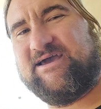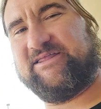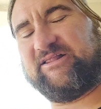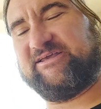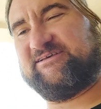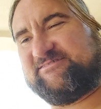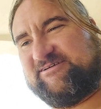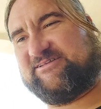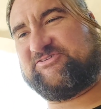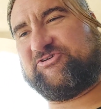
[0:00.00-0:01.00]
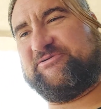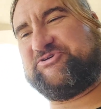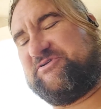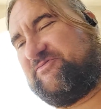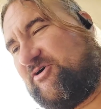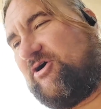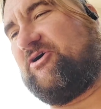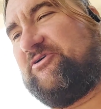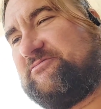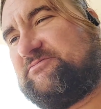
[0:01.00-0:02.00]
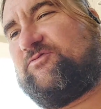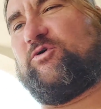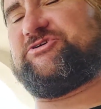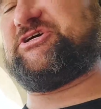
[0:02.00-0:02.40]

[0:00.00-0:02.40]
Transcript: And the links in the description for all four